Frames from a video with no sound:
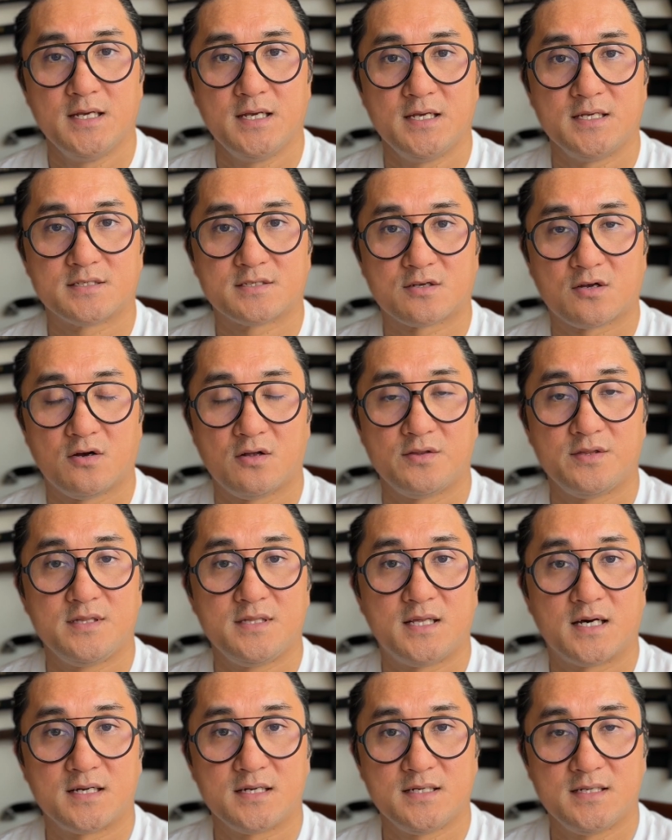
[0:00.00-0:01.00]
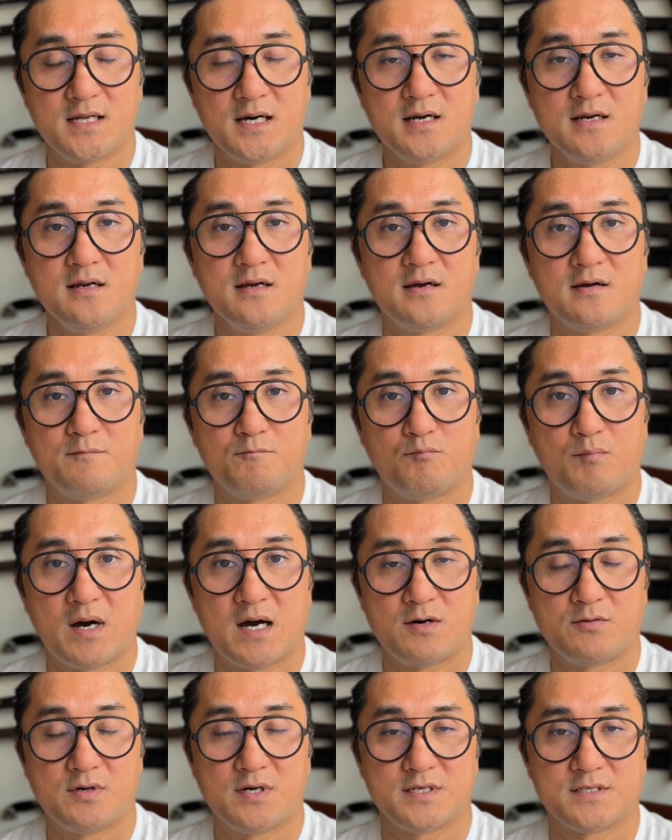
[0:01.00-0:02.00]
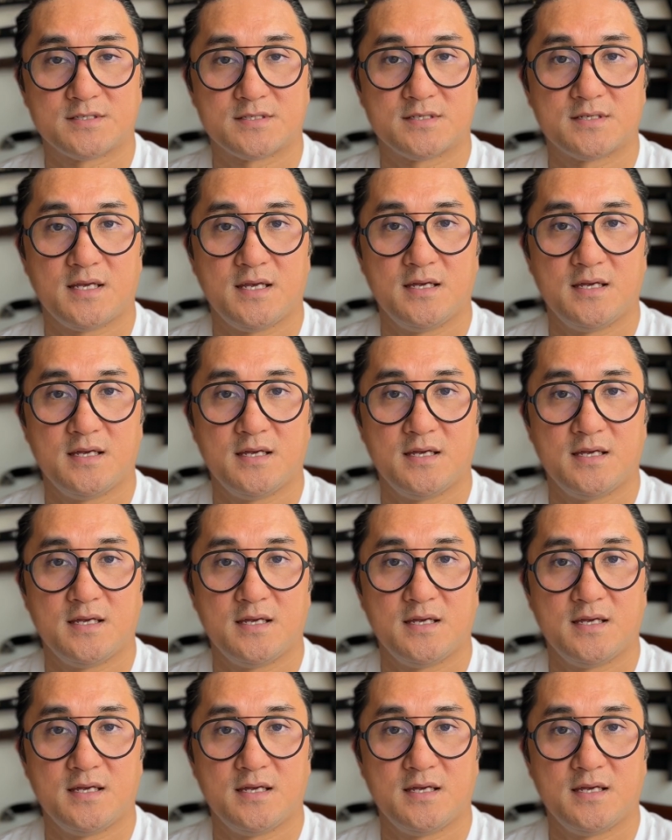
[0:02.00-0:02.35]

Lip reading: is called dagdag bawas.